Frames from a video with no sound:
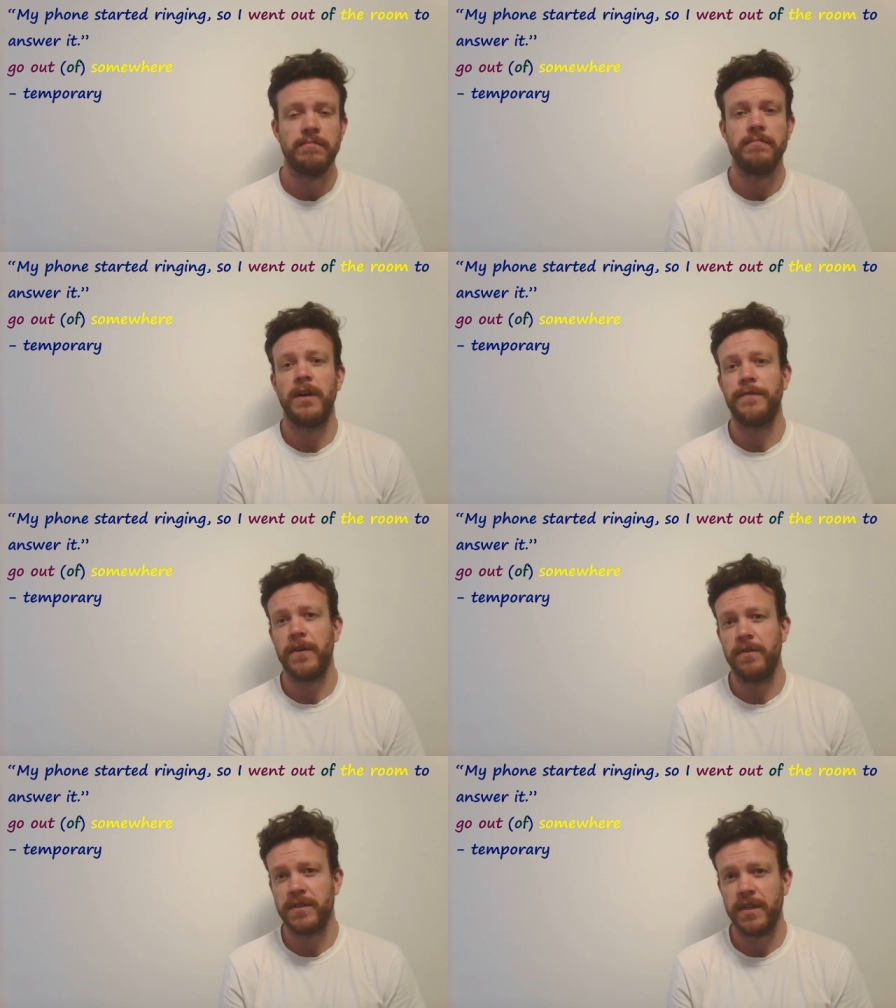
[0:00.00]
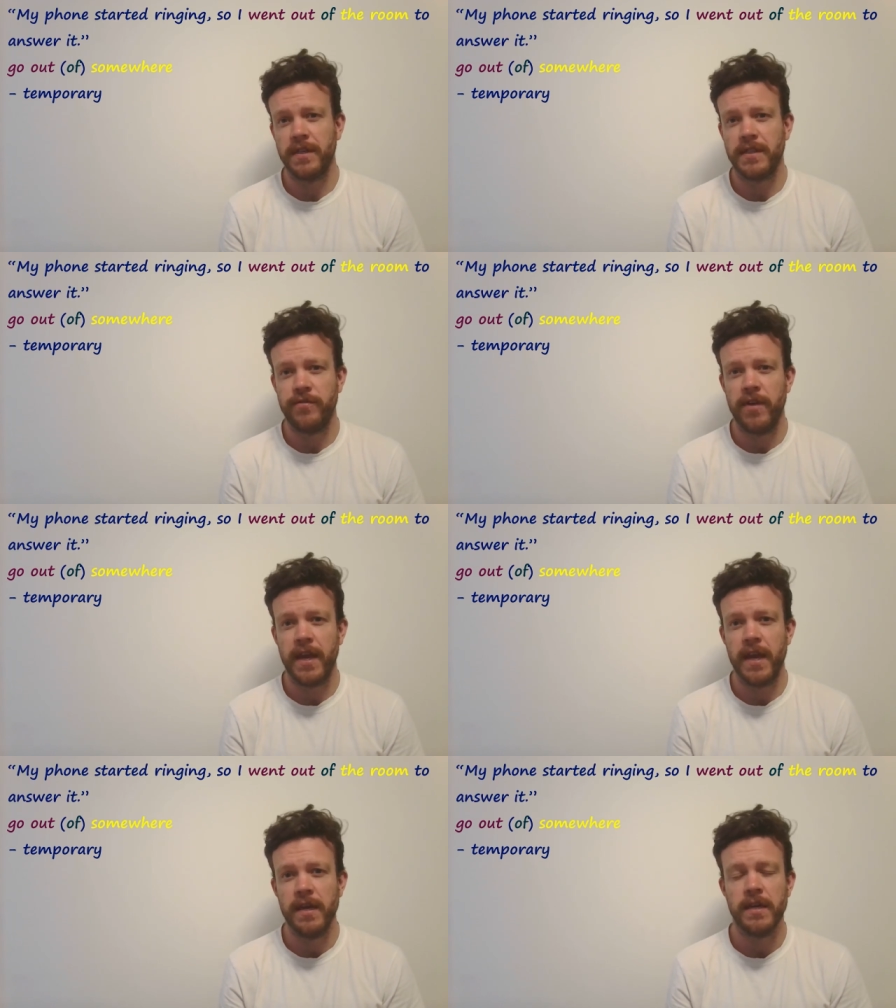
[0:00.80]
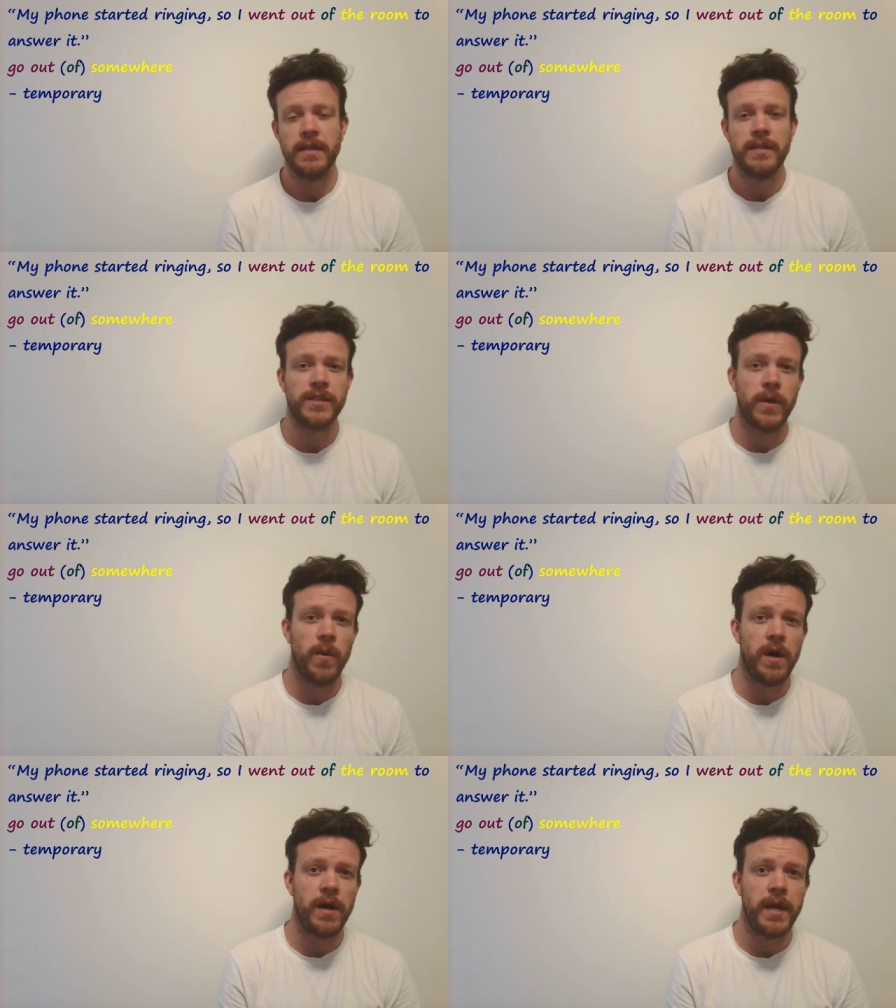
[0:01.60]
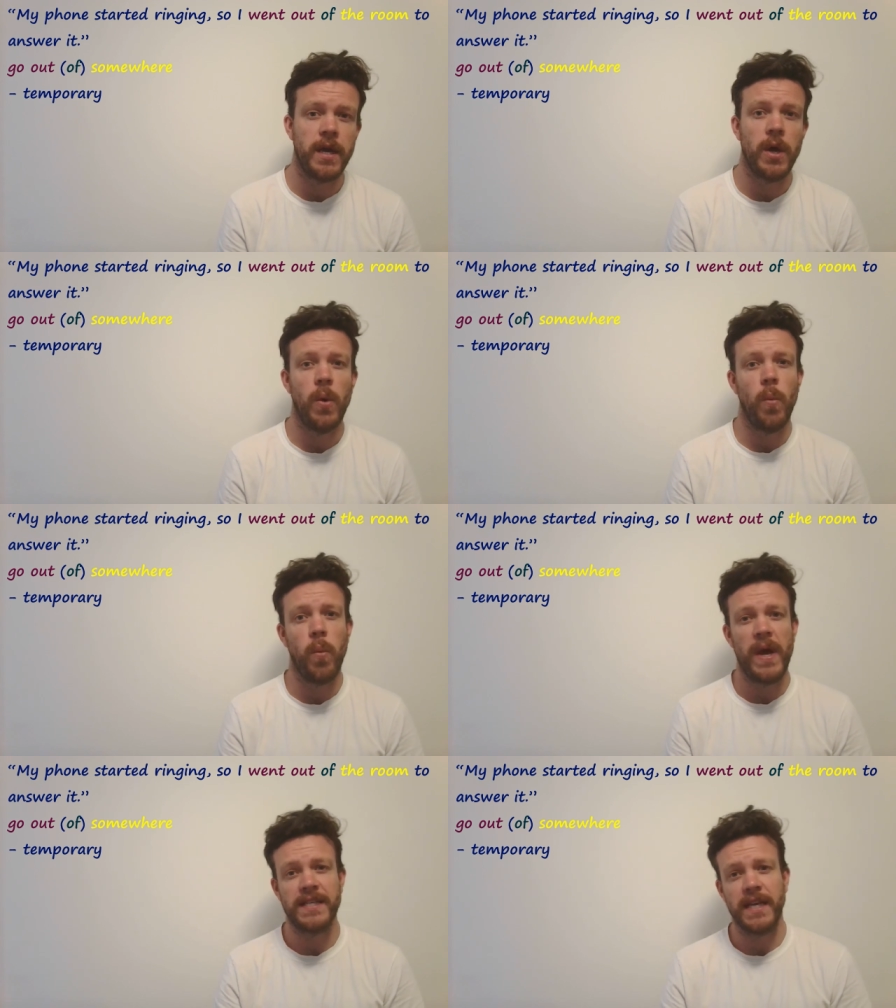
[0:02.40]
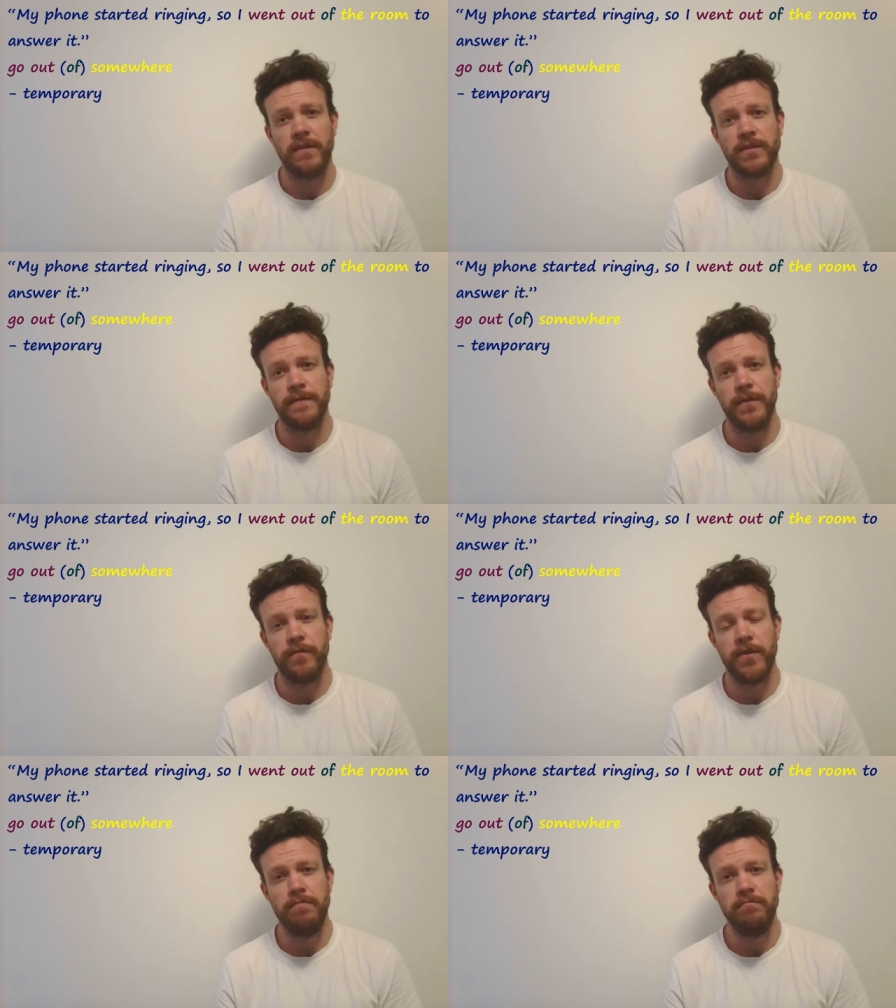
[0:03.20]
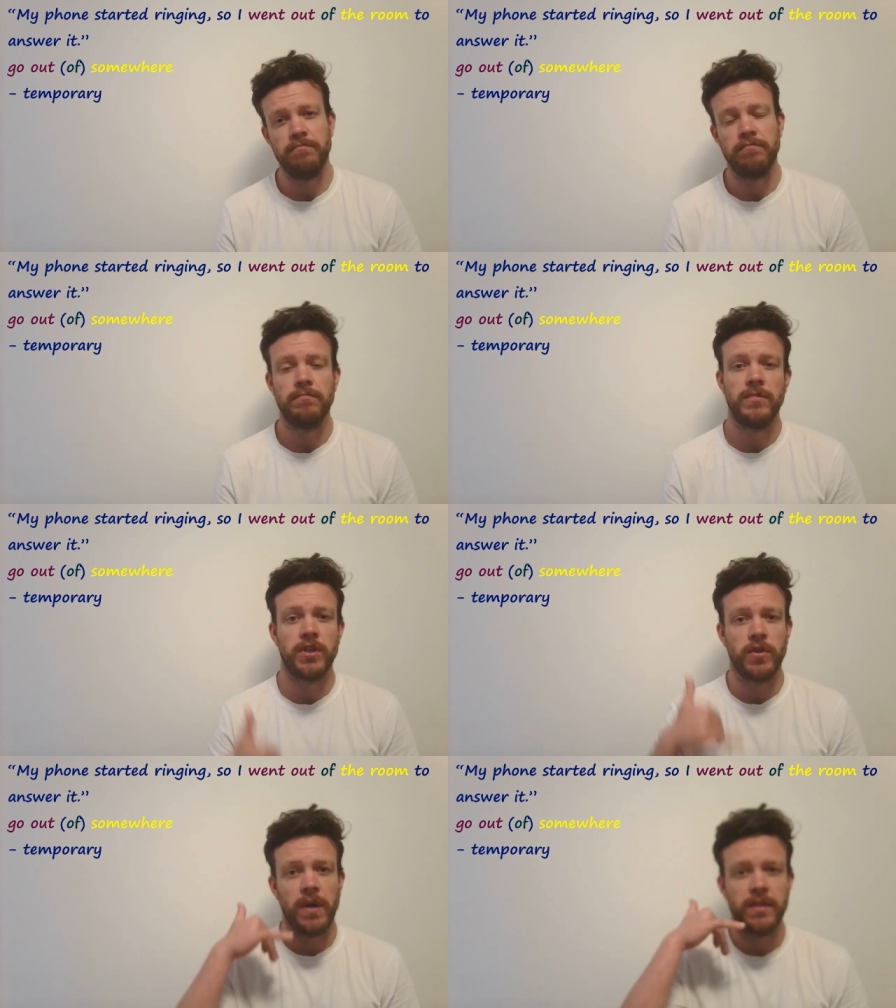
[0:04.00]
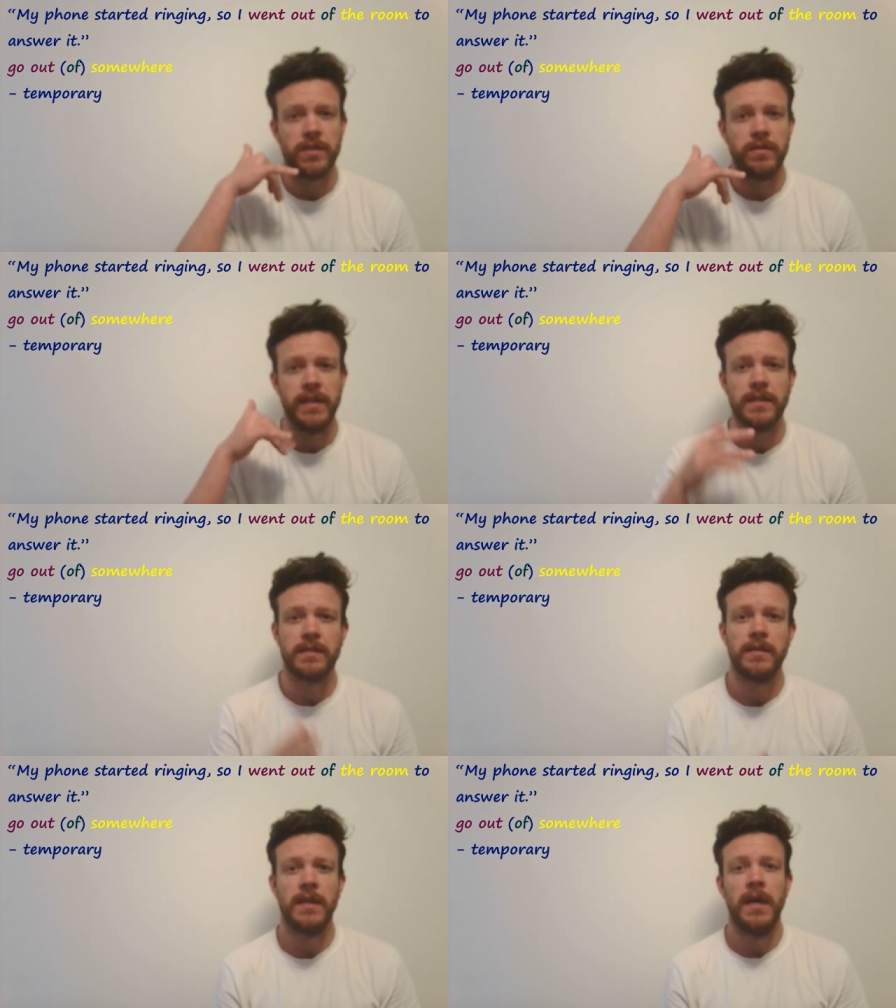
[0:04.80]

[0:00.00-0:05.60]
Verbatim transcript: My phone started ringing, so I went out of the room to answer it.